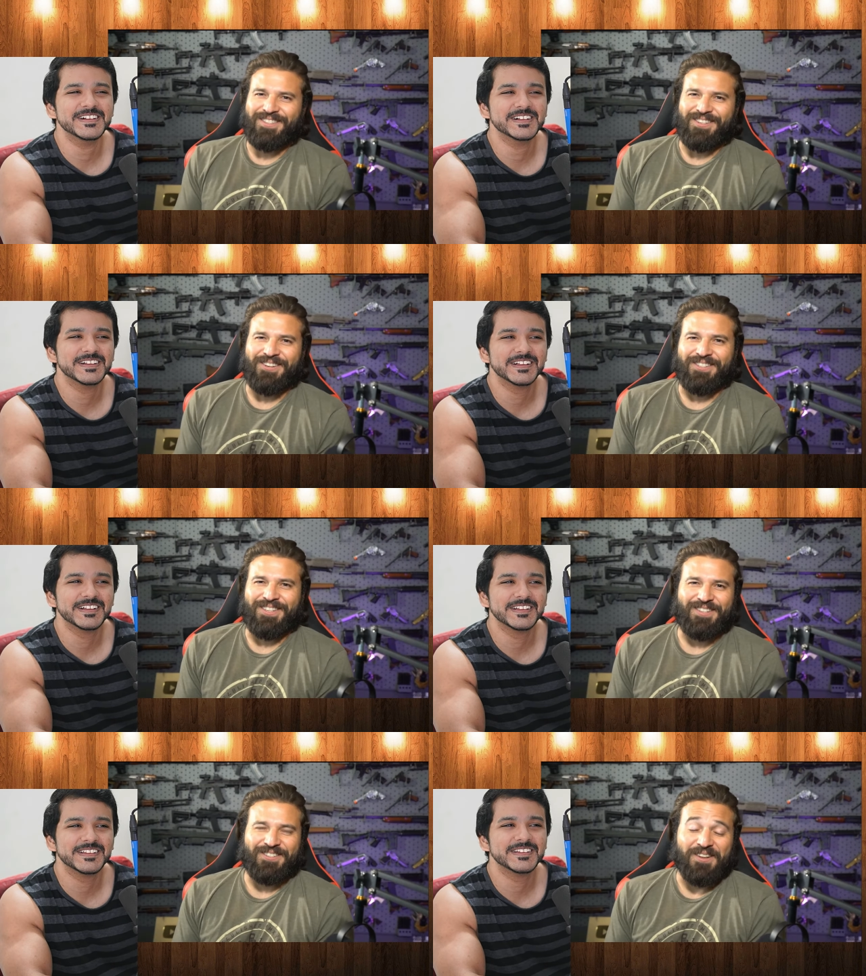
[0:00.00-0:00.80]

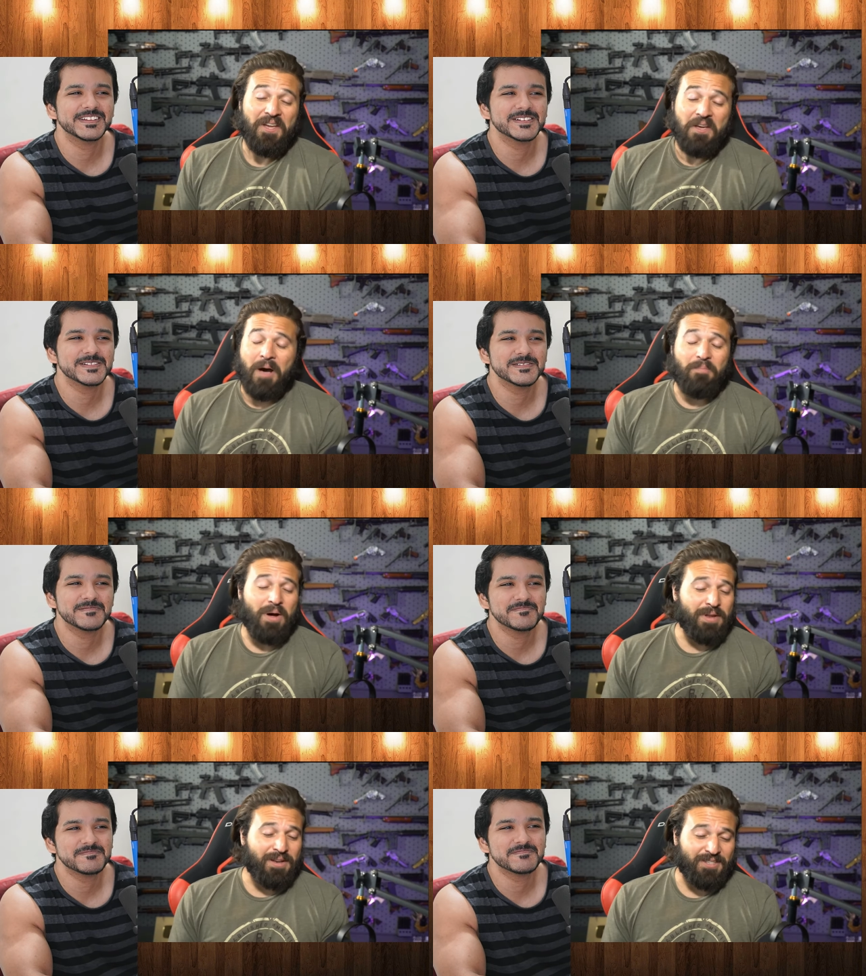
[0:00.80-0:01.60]
Speaker 1: seriously, just a
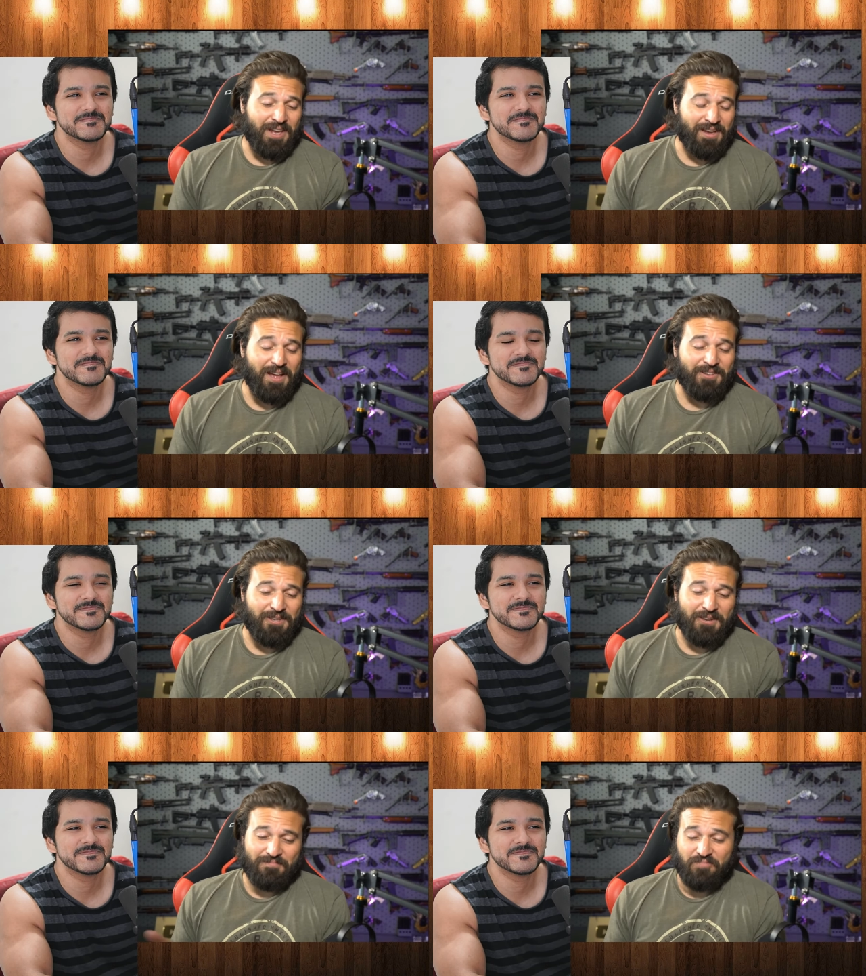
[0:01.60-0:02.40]
bub SKS
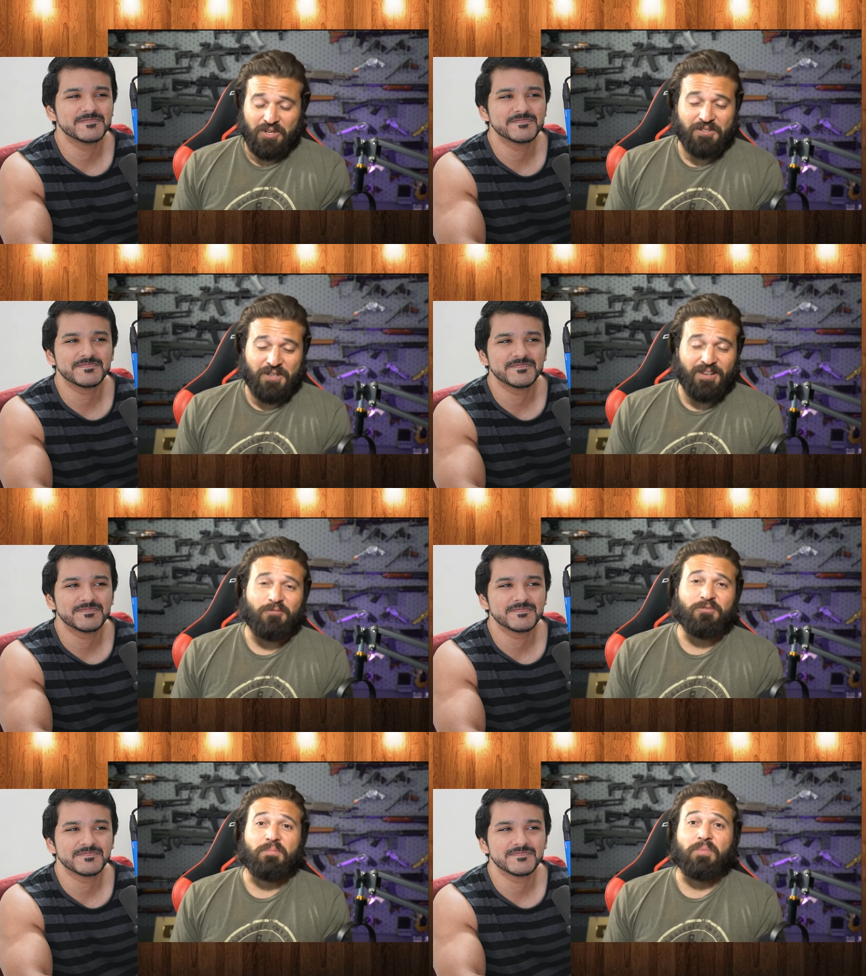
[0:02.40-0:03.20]
that
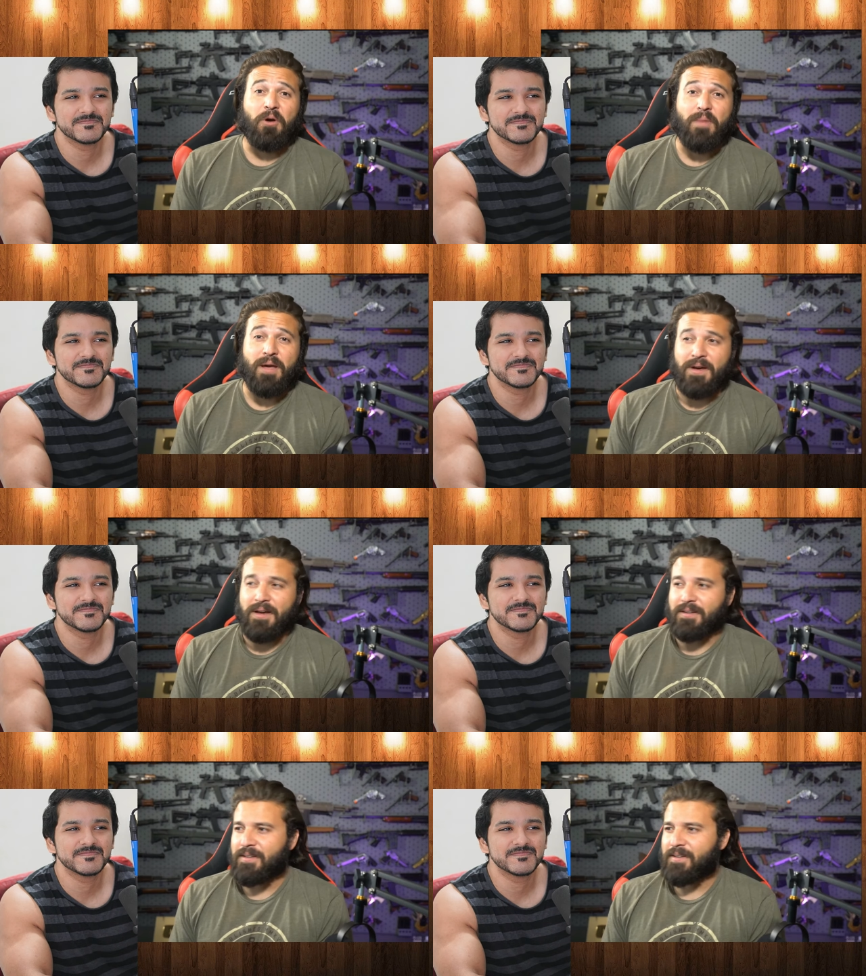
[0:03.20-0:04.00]
continues to blow my
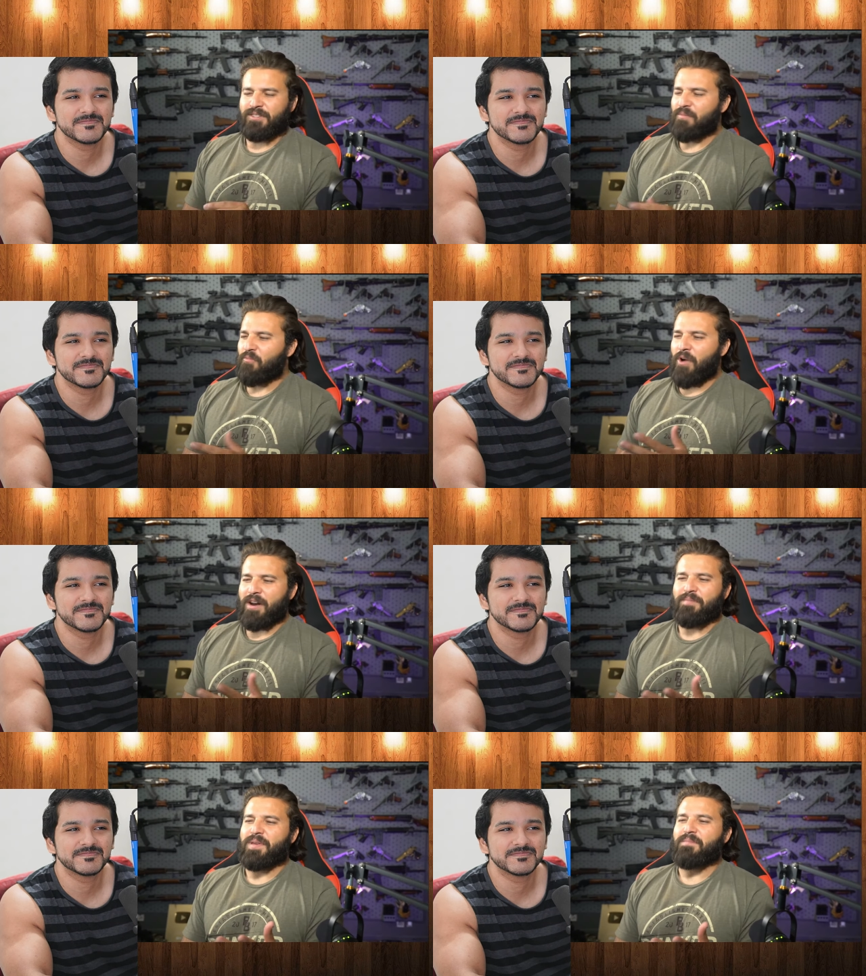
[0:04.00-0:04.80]
mind. Some
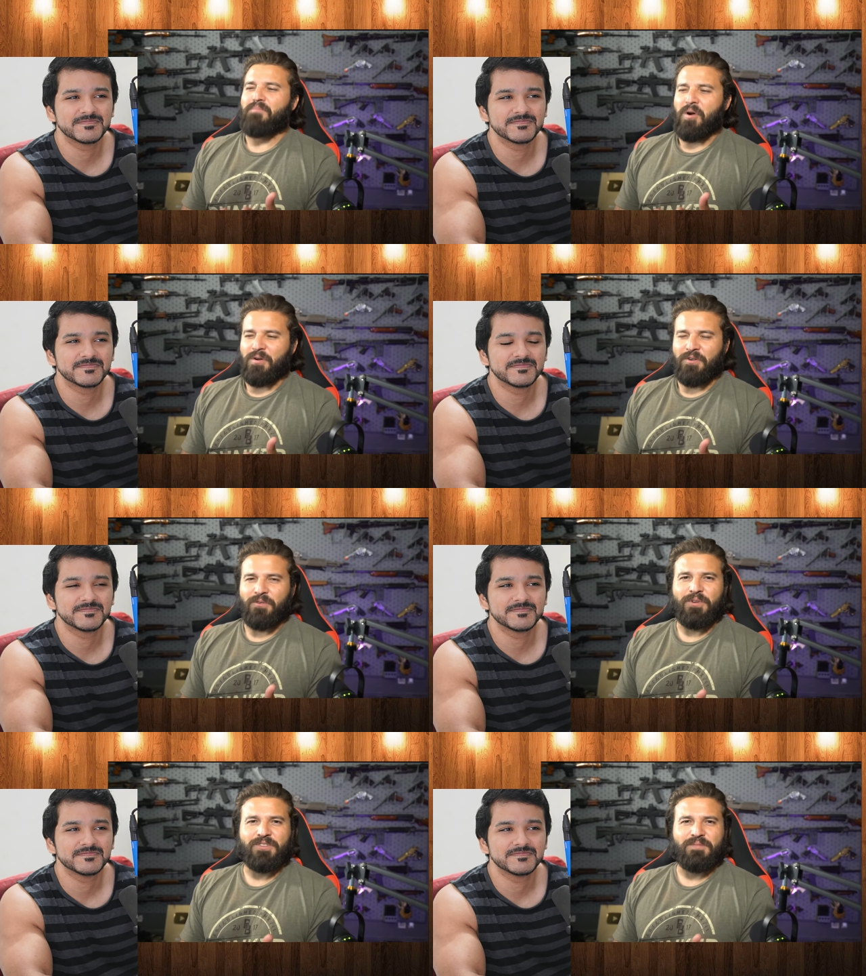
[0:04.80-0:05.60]
wannabe martyr
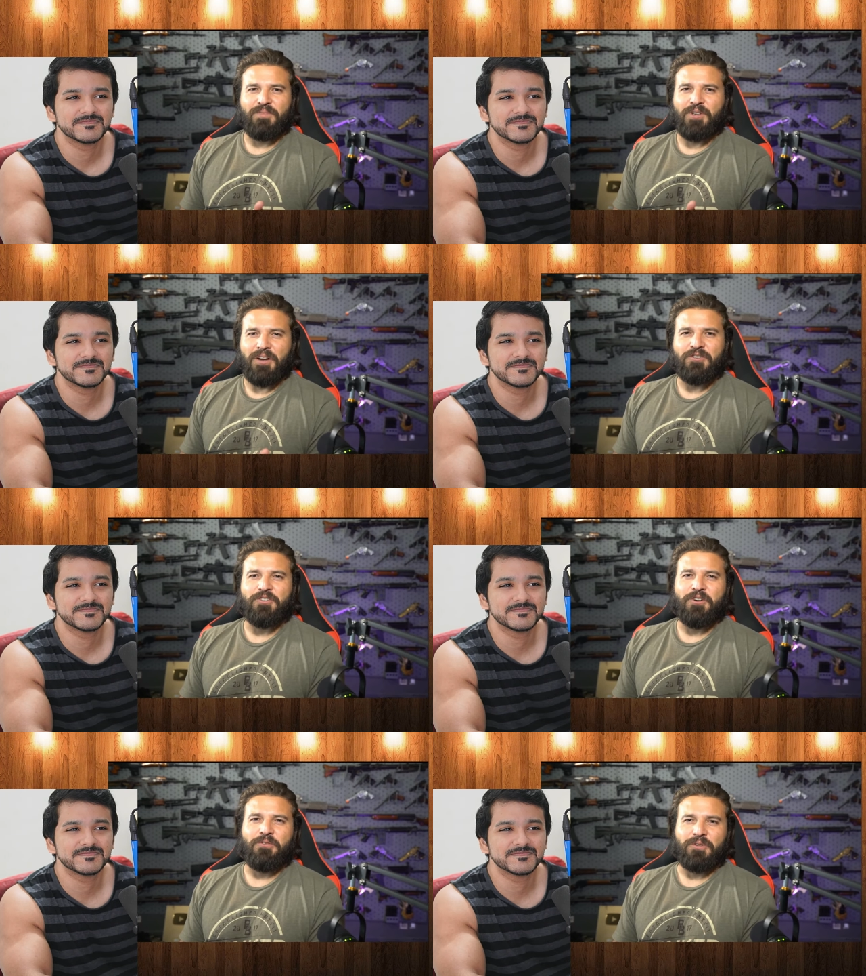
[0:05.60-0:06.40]
with some gun
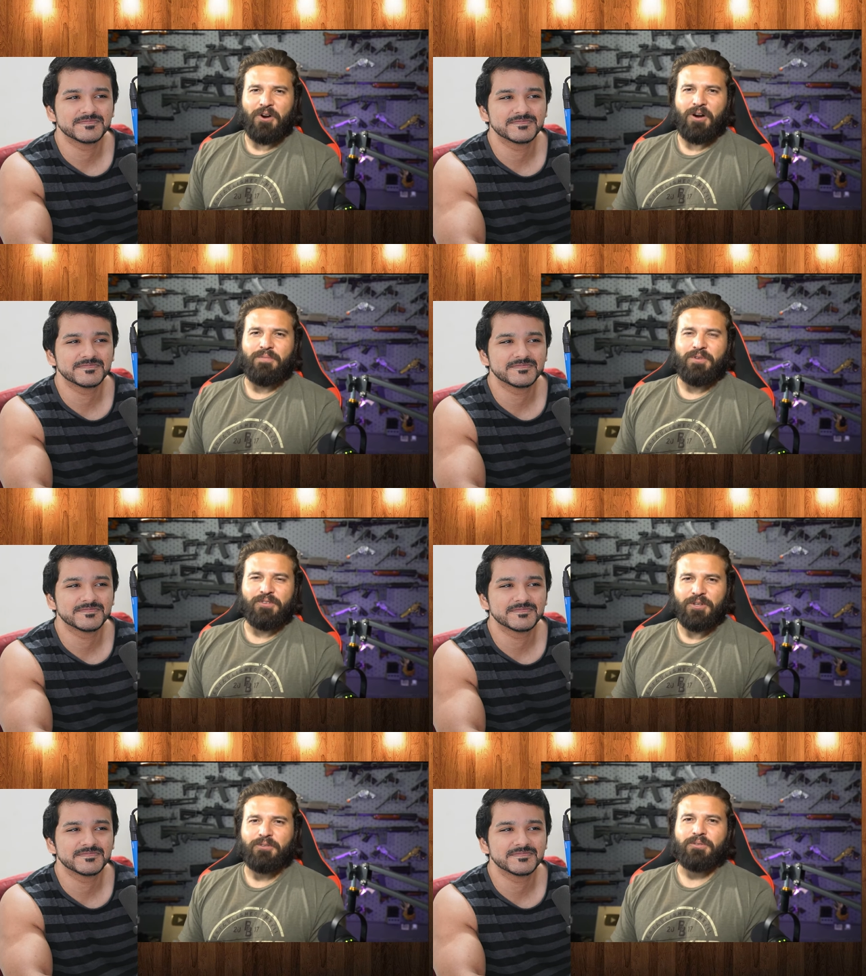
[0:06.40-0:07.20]
show
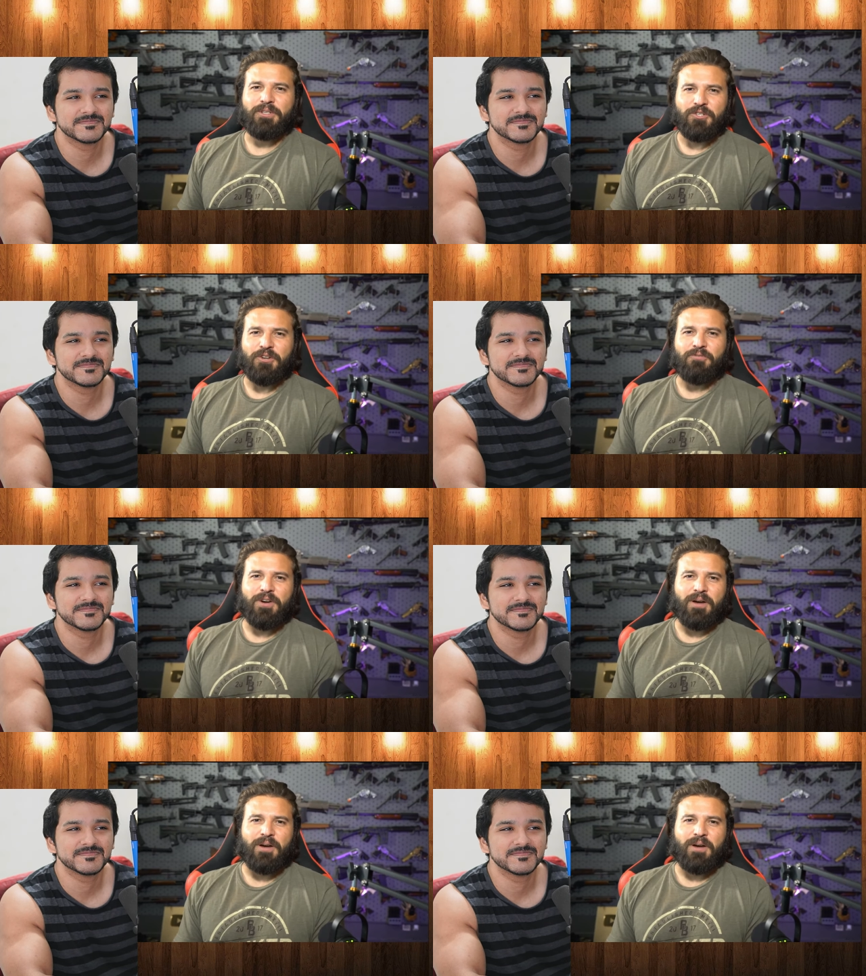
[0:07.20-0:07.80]
garbage literally showed